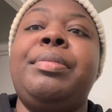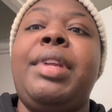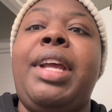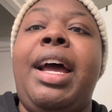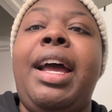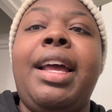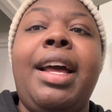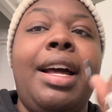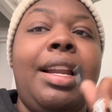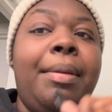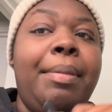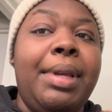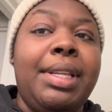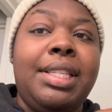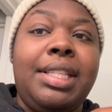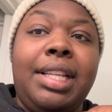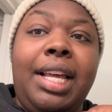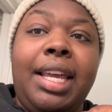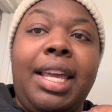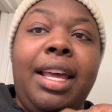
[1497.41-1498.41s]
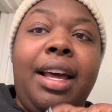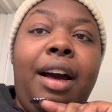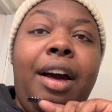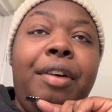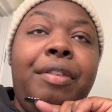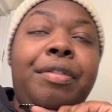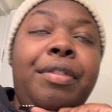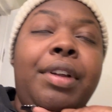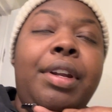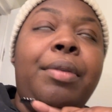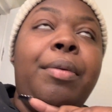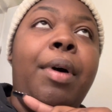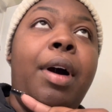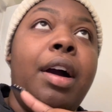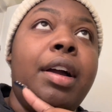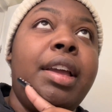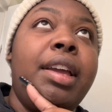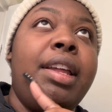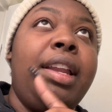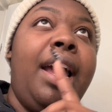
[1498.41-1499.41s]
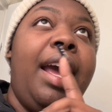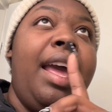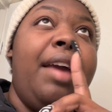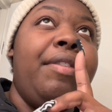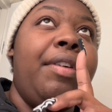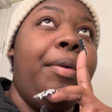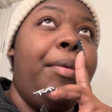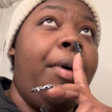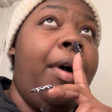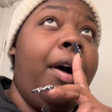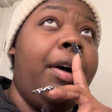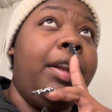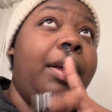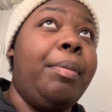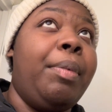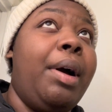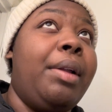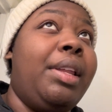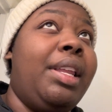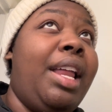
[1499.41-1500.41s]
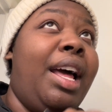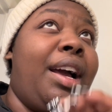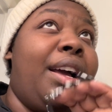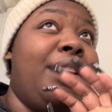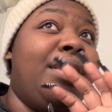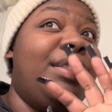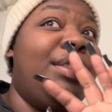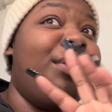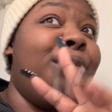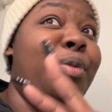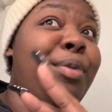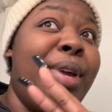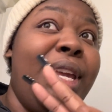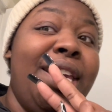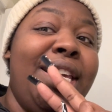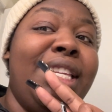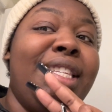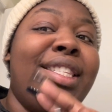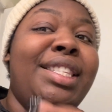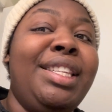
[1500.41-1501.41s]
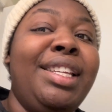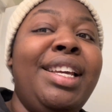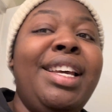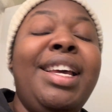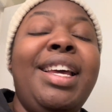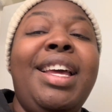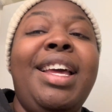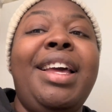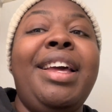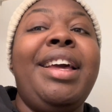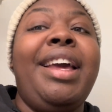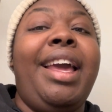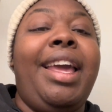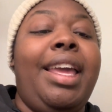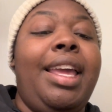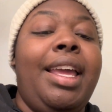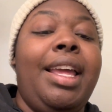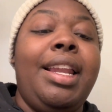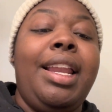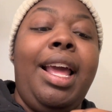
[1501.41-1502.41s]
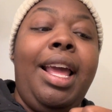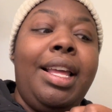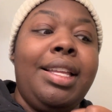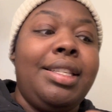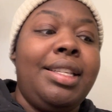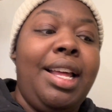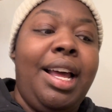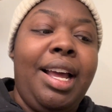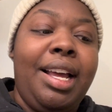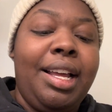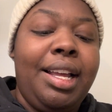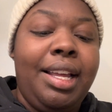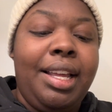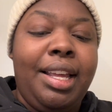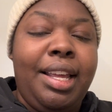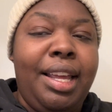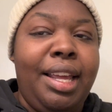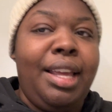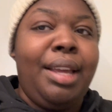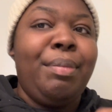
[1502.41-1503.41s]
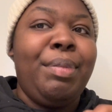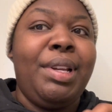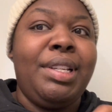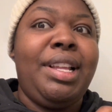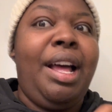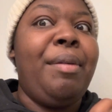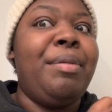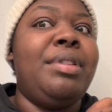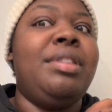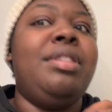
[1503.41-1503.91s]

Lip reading: I kind of been slacking off with the walking. I haven't walked in probably like 2 weeks. And that is not good because I was